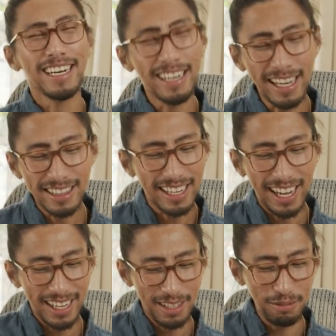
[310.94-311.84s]
Not the
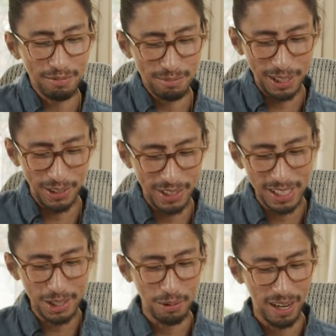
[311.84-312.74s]
kind of mirror
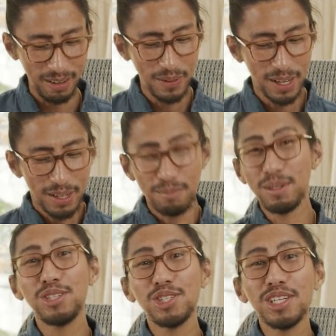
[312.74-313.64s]
that you want.
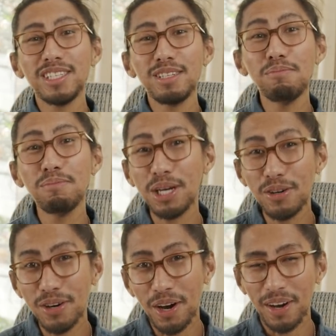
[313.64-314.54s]
Magician in the
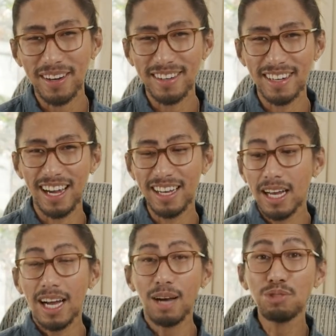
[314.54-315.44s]
Mirror. Okay.
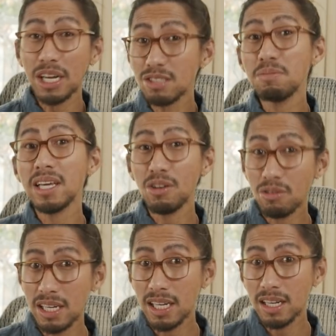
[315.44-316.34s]
I'm trying to make your
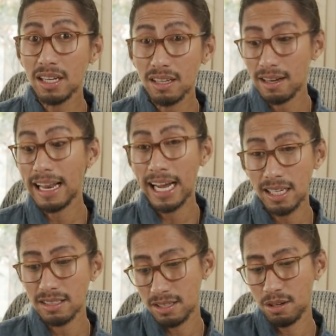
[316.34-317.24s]
reading
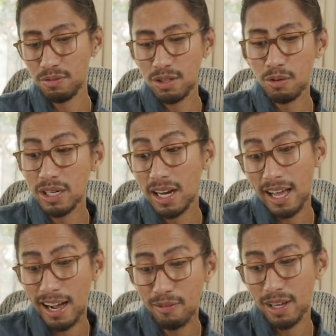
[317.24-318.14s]
light. So if you don't want to
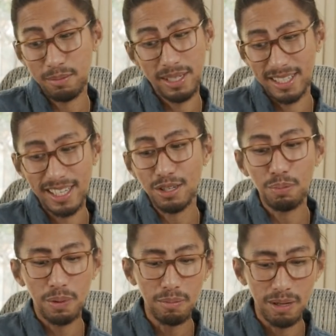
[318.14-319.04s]
laugh, I mean, that's
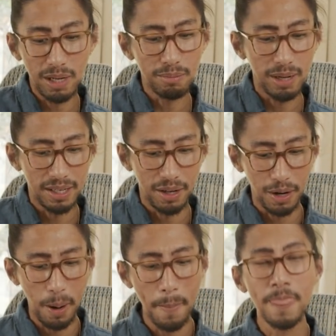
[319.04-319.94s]
your problem, not mine.
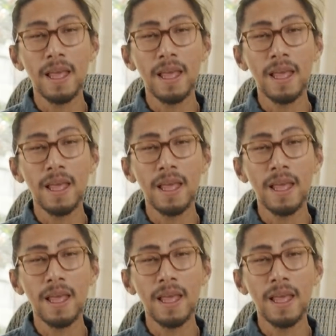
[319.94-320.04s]
Okay.